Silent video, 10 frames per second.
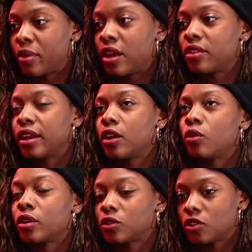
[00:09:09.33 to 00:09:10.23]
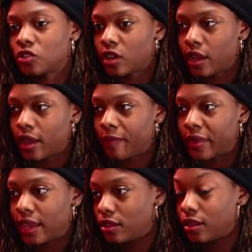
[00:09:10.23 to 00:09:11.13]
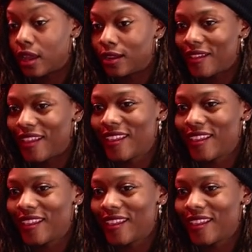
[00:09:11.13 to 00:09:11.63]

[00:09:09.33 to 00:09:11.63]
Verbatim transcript: about that I always wish um, I had done.